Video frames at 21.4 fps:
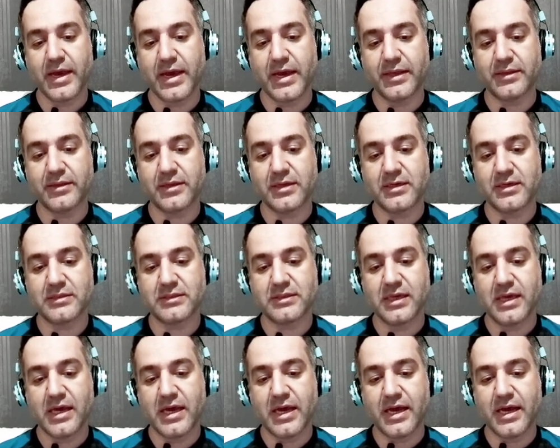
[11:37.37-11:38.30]
and this,
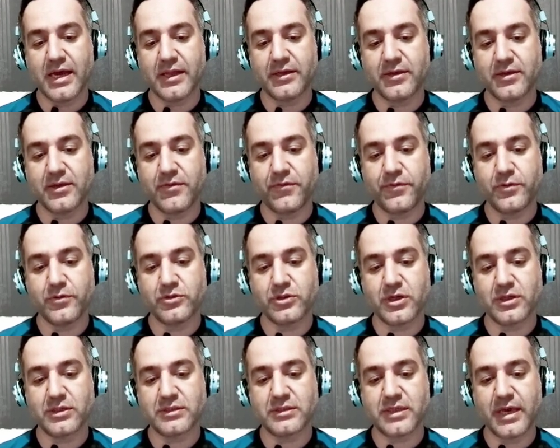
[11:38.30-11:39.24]
and if you
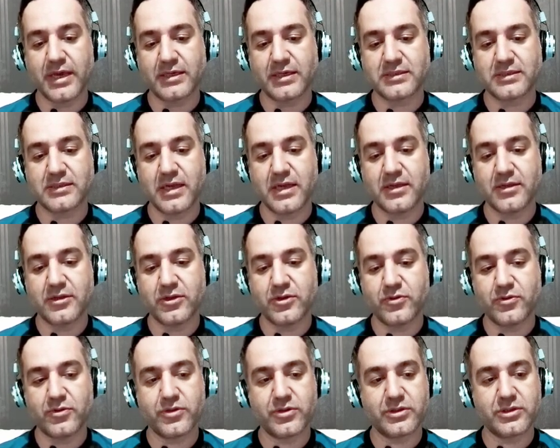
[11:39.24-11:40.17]
just extend
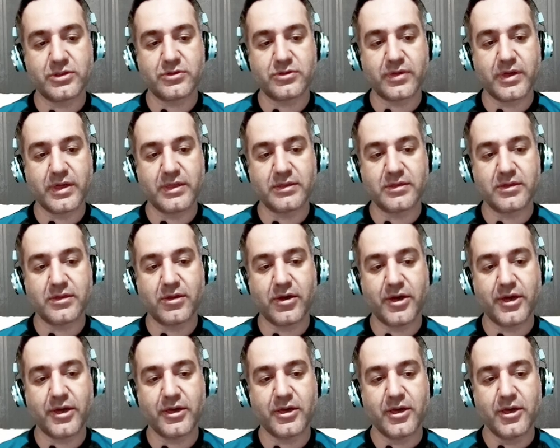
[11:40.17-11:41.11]
your trend
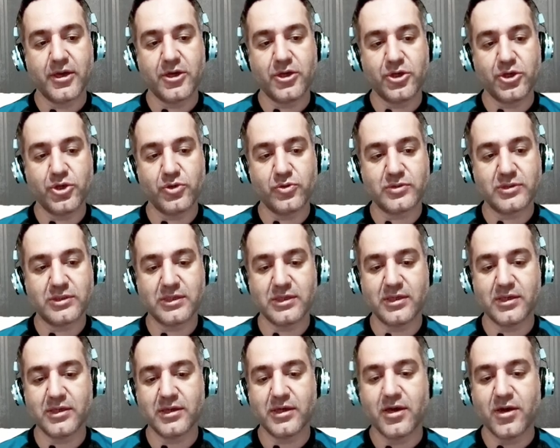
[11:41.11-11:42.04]
line, you
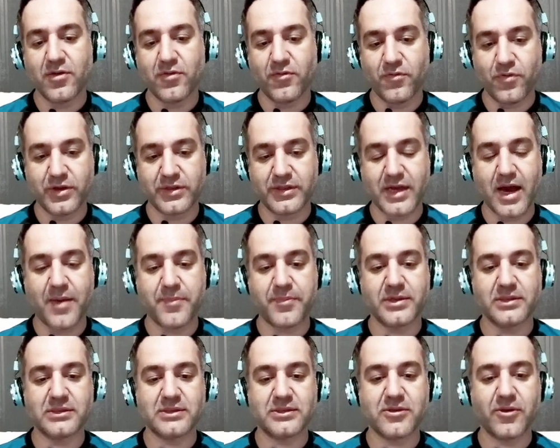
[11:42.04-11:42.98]
see what
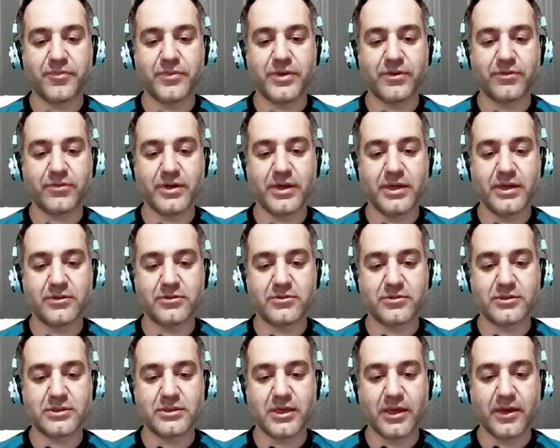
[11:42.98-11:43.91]
happens, something really
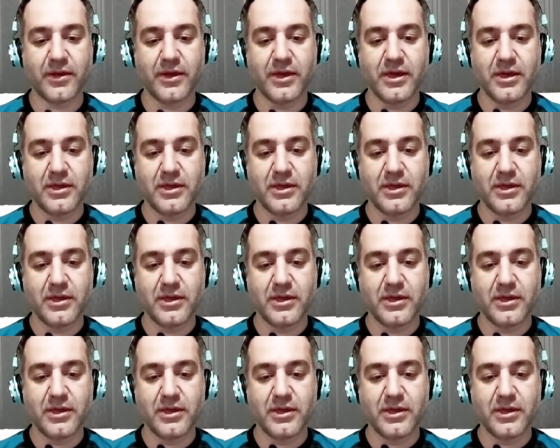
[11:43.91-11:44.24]
interesting.